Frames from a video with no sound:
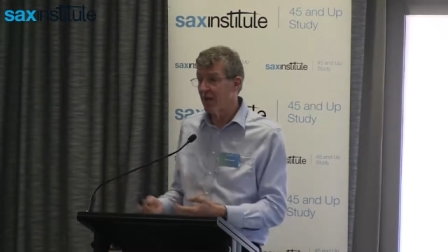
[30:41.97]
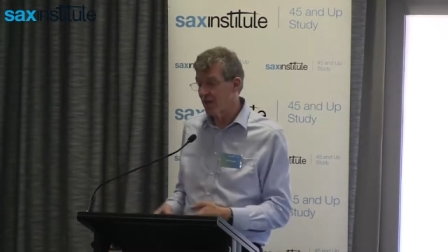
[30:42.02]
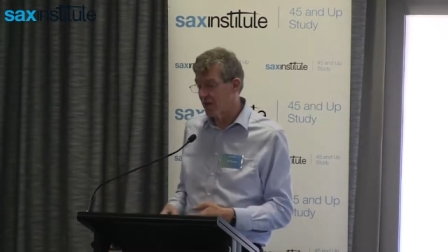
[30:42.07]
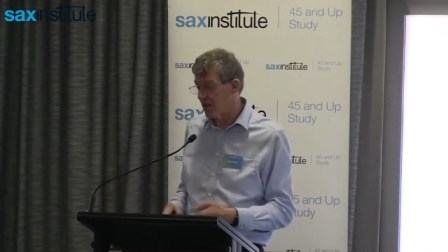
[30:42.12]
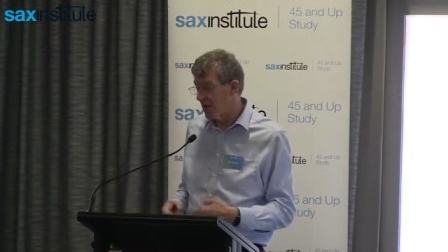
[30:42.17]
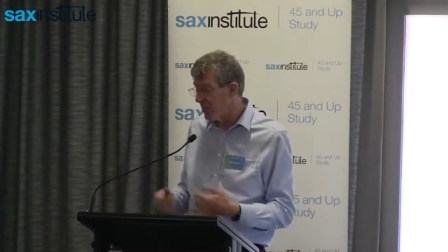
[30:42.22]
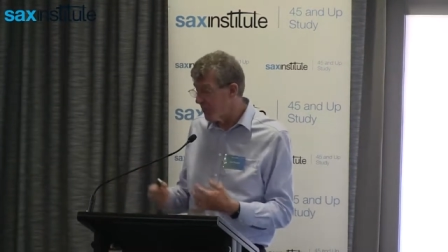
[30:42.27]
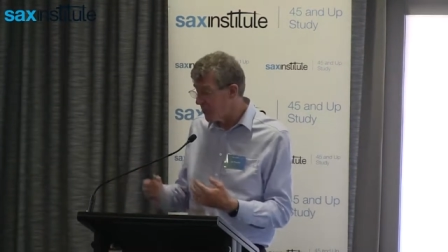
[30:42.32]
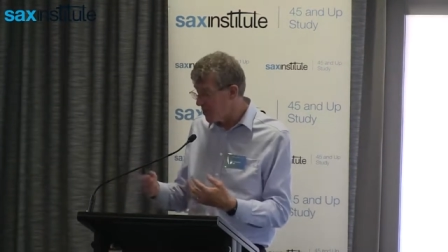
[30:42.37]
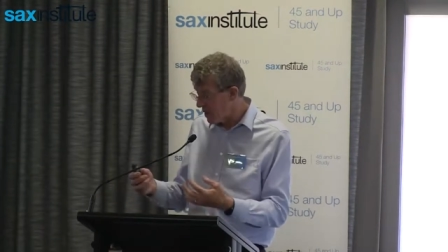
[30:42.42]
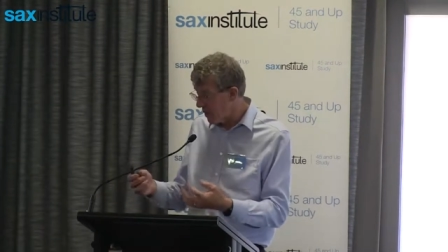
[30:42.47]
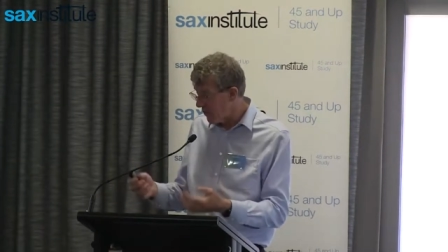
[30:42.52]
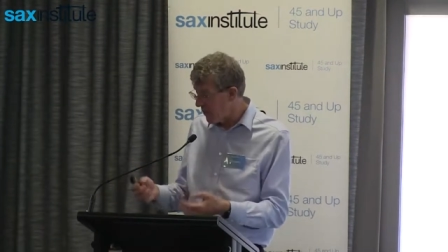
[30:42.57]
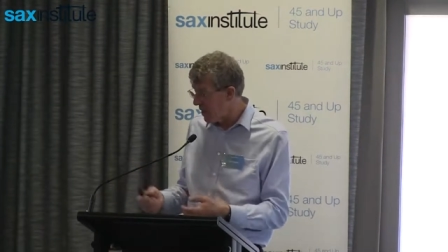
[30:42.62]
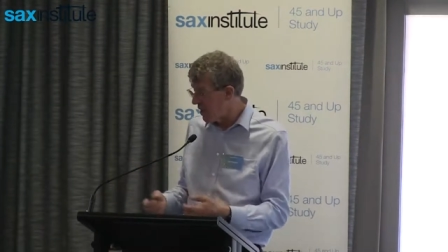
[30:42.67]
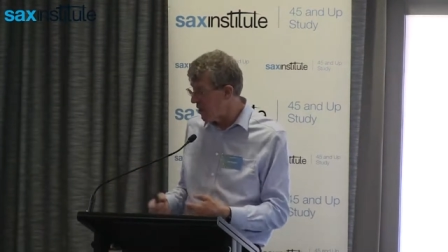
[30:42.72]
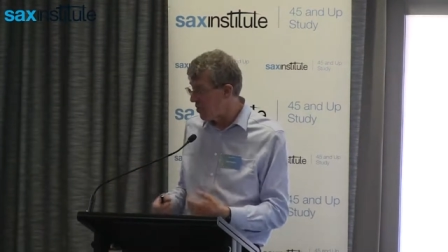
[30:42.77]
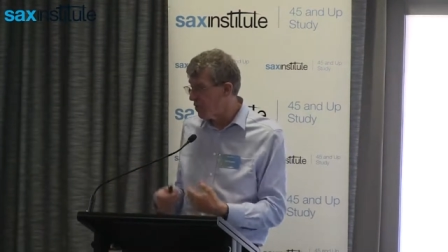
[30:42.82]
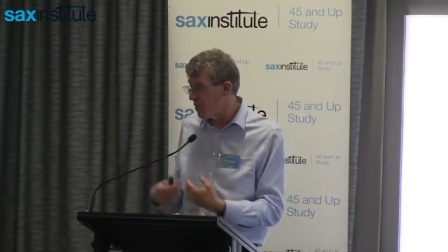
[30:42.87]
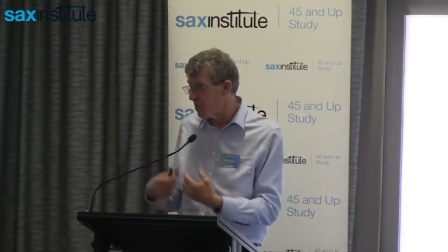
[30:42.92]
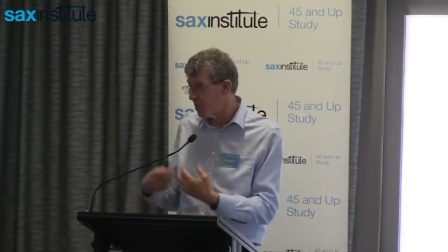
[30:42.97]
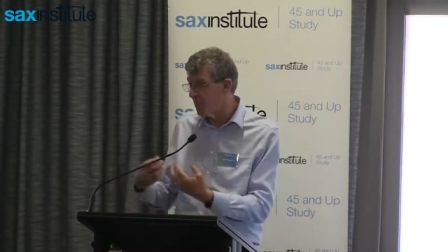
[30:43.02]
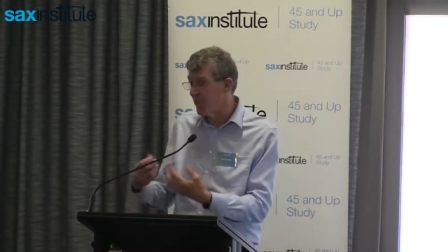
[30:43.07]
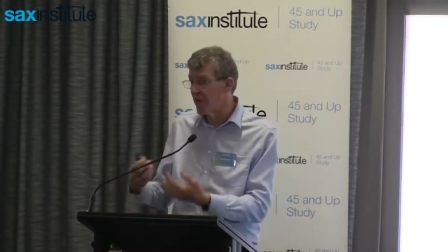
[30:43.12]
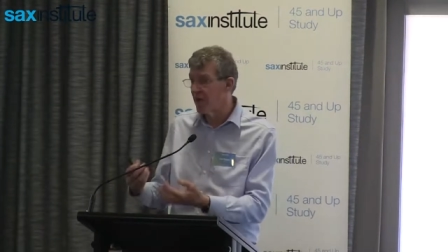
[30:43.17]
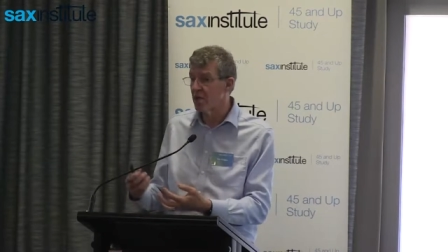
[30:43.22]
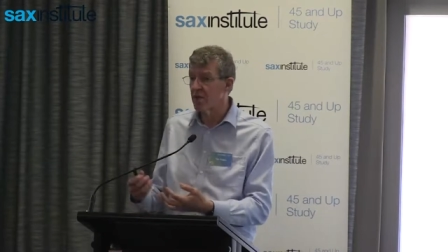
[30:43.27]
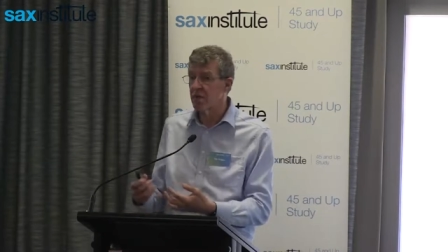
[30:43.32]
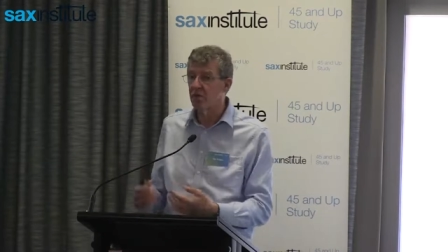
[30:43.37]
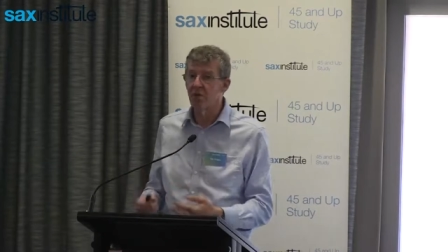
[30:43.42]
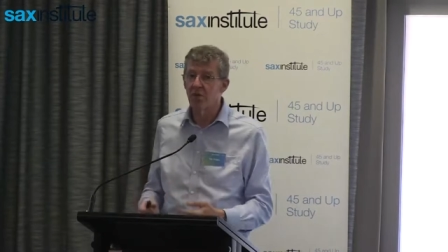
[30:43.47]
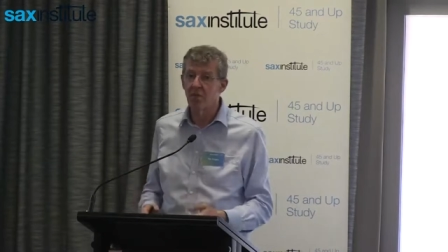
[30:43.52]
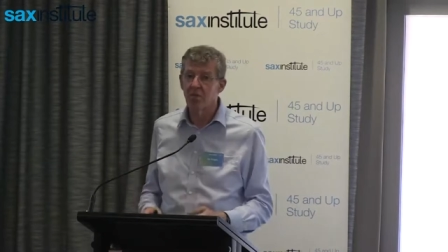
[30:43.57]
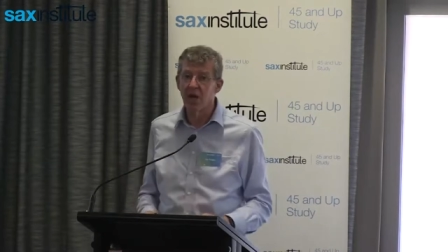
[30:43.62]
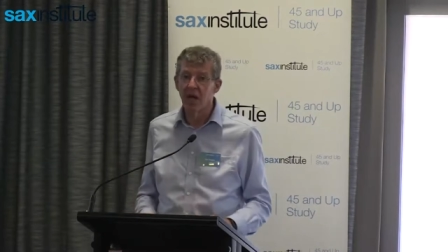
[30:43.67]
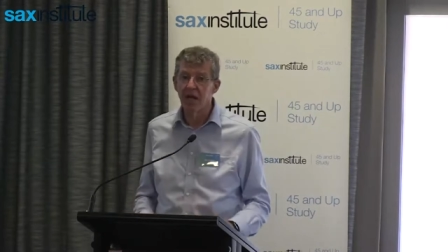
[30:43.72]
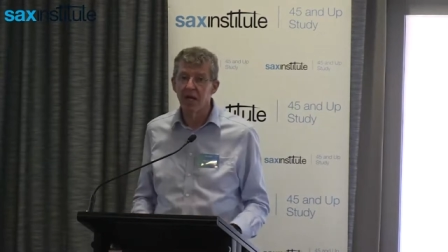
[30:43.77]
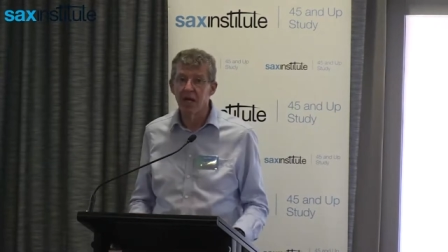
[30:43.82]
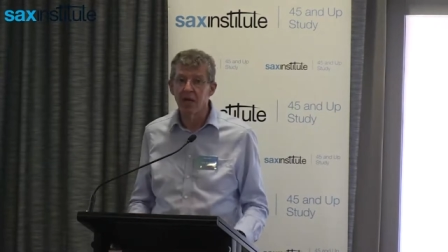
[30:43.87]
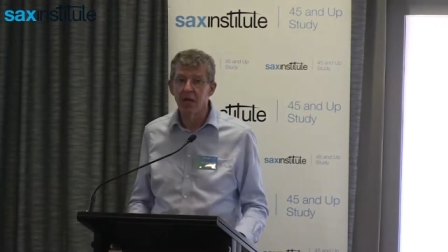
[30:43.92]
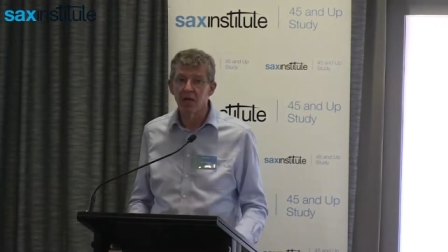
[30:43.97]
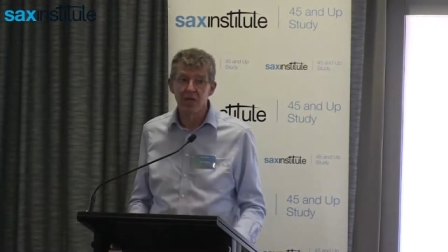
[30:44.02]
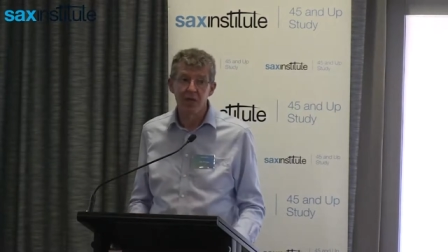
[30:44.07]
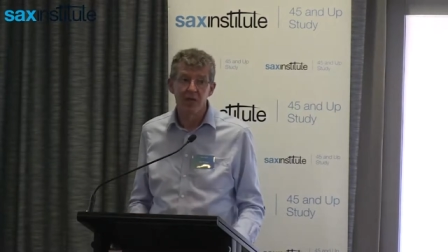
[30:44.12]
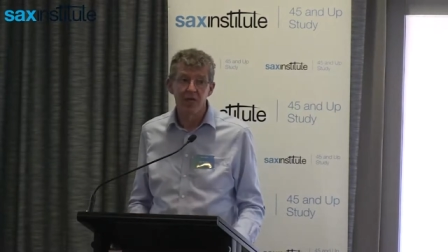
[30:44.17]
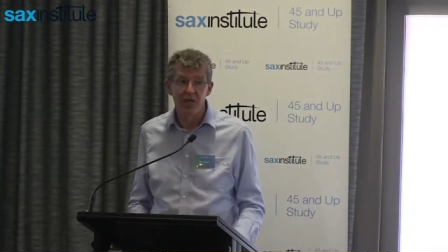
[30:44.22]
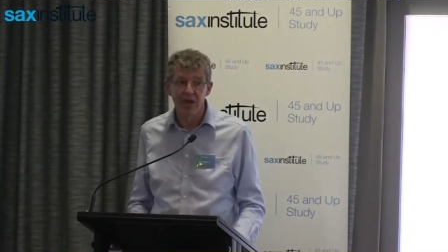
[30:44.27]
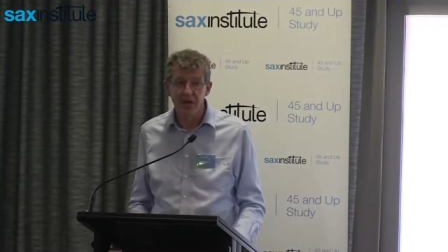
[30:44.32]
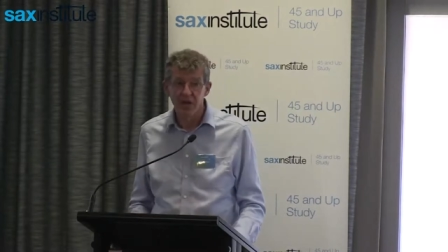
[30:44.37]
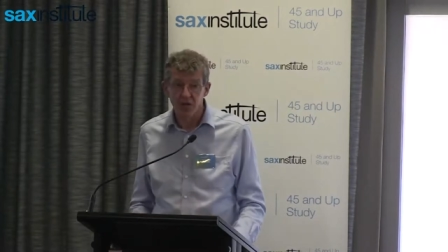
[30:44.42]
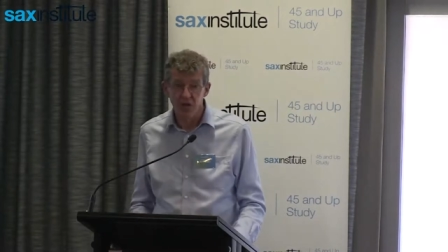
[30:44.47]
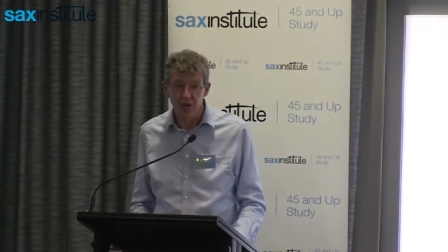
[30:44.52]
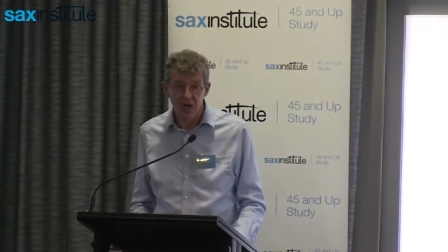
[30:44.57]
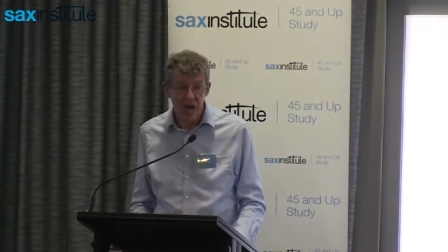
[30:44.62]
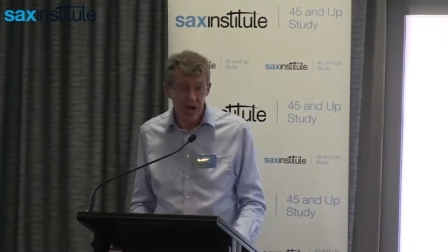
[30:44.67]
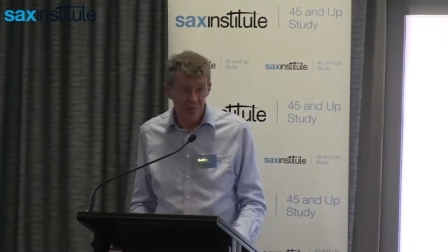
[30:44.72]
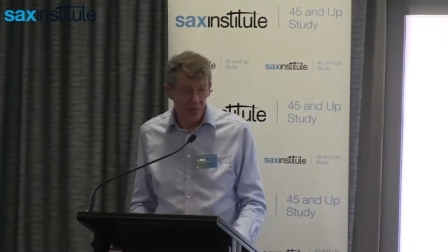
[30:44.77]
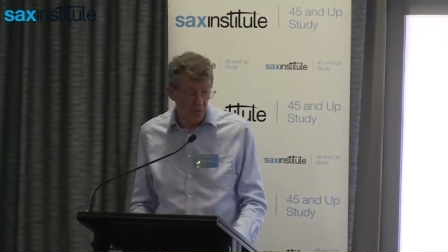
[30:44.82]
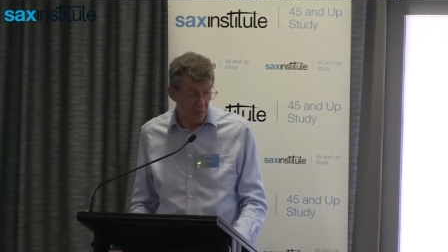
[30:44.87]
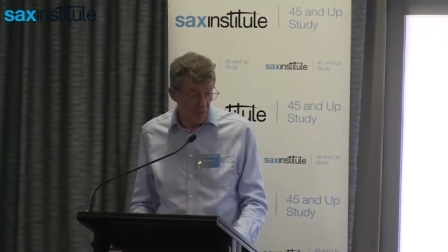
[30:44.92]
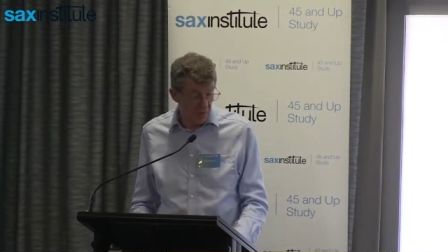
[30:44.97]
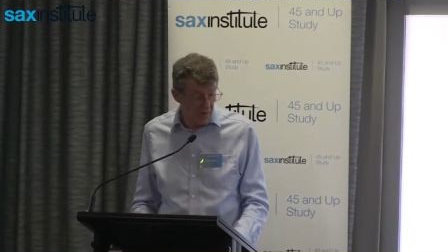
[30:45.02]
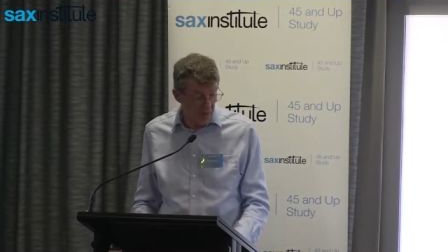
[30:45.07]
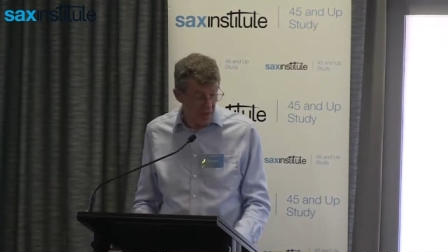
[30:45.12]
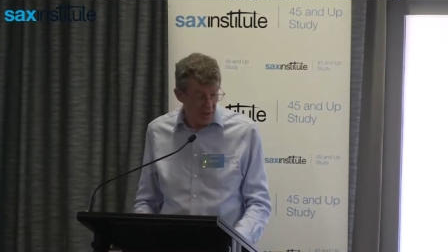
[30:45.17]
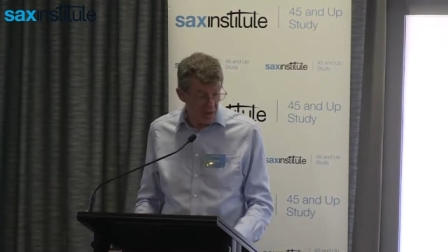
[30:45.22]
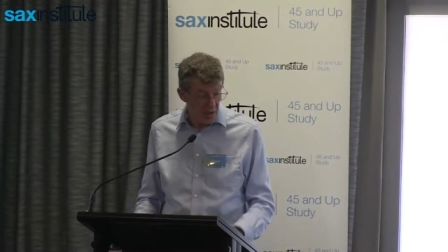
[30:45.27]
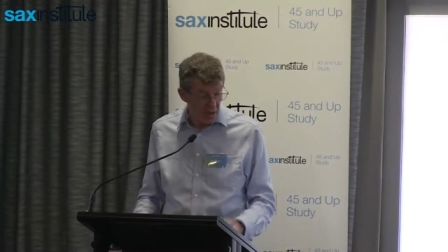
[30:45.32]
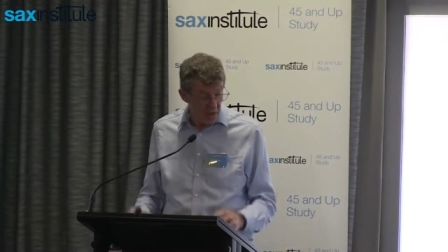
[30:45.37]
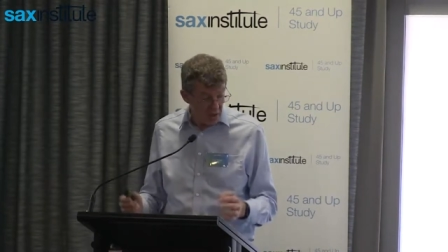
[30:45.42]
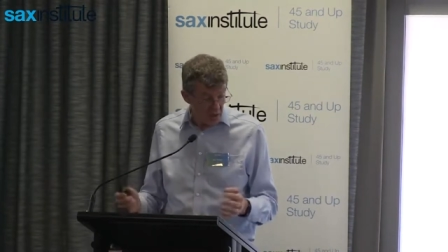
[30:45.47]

some somebody who's prepared to put money in some venture capital fund